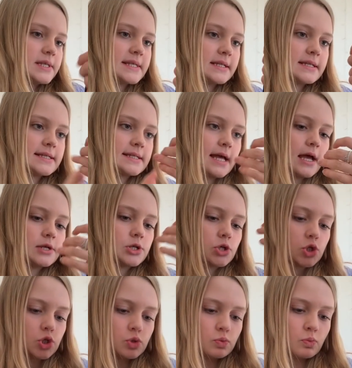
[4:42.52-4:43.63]
This is in a size
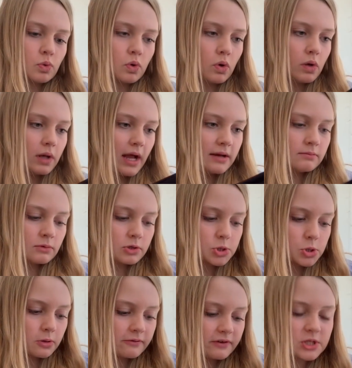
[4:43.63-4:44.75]
small. I'm not
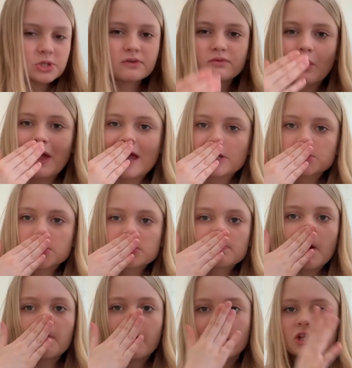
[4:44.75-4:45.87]
sure if I should have got extra
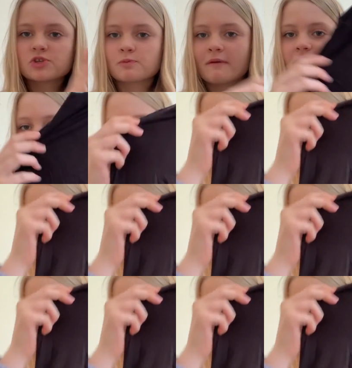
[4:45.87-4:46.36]
small, but I just went for